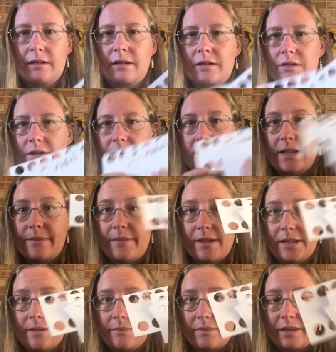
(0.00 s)
she sent me
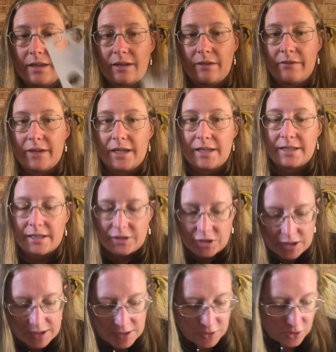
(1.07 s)
some of these that she
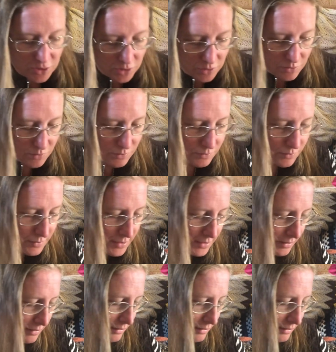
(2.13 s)
doesn't use,